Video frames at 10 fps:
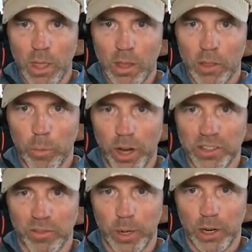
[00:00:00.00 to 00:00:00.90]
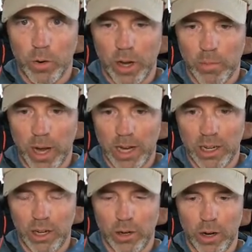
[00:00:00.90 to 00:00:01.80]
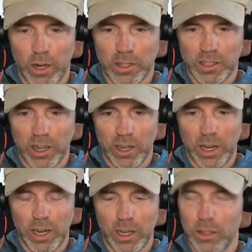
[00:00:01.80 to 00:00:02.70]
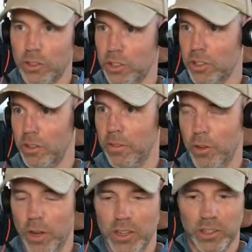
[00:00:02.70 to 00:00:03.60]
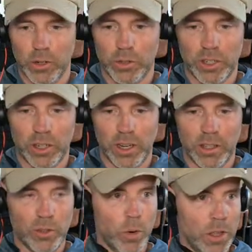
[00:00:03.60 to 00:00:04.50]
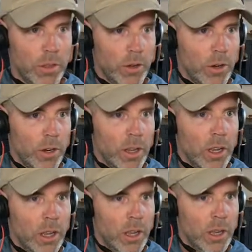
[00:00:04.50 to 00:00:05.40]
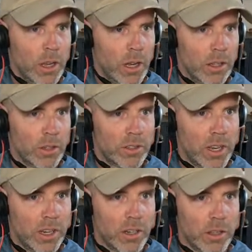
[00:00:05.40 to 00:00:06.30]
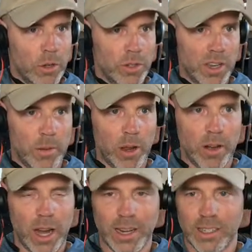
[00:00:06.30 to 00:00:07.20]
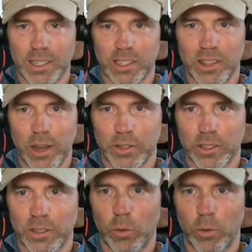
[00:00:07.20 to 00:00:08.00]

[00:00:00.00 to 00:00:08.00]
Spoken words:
The price of Bitcoin back here on Sunday, just a few days ago, Sunday the 23rd, looks like it closed at about 96,000.